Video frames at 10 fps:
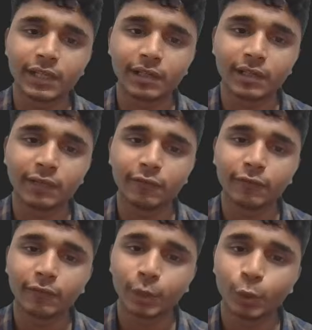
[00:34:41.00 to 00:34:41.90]
are running
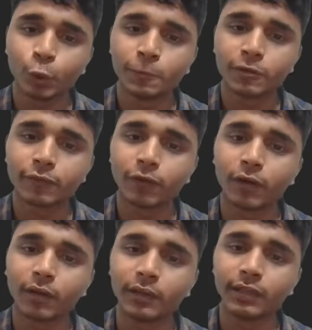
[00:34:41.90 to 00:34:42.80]
loops
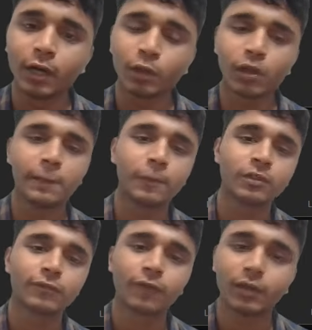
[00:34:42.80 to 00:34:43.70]
for the outer loop
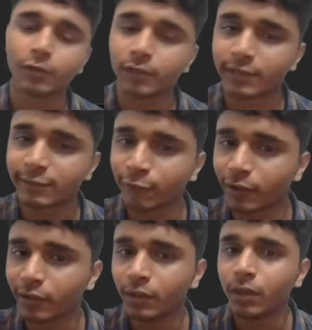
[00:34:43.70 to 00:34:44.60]
is
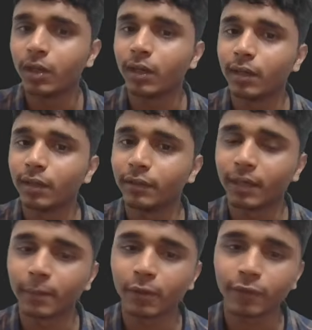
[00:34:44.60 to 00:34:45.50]
for the
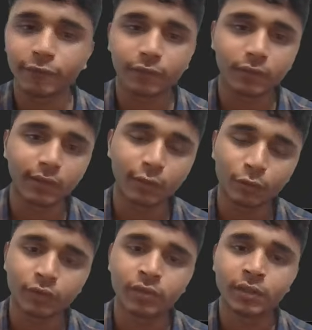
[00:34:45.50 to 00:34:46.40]
number of
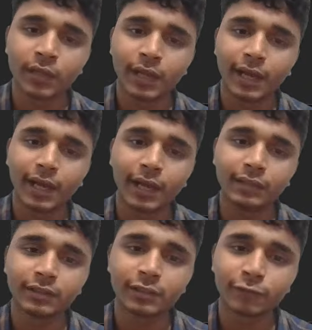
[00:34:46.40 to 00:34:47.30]
rows,
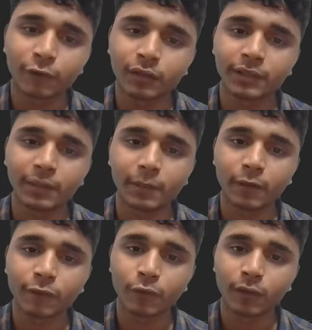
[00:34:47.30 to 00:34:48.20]
and this is for the number
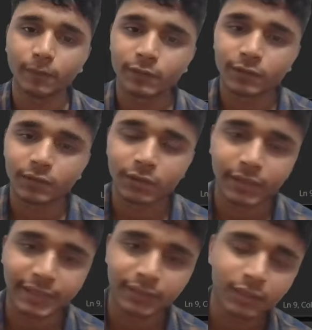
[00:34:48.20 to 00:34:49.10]
of columns,
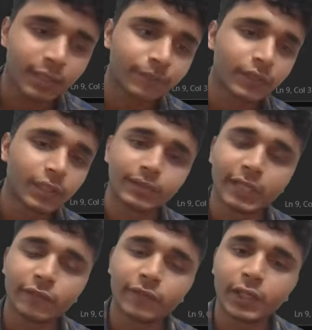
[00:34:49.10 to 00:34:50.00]
right?
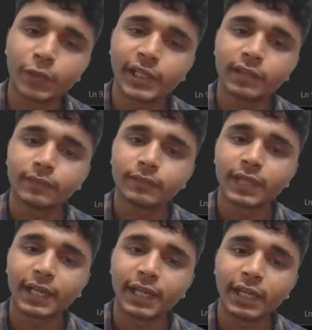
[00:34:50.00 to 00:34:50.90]
Then we are doing
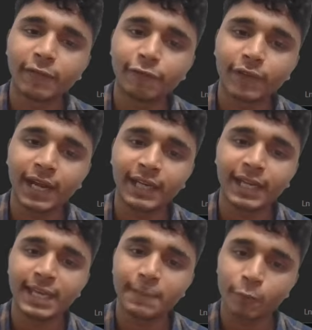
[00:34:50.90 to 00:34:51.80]
if at
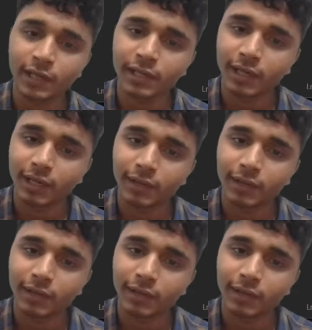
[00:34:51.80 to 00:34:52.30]
any point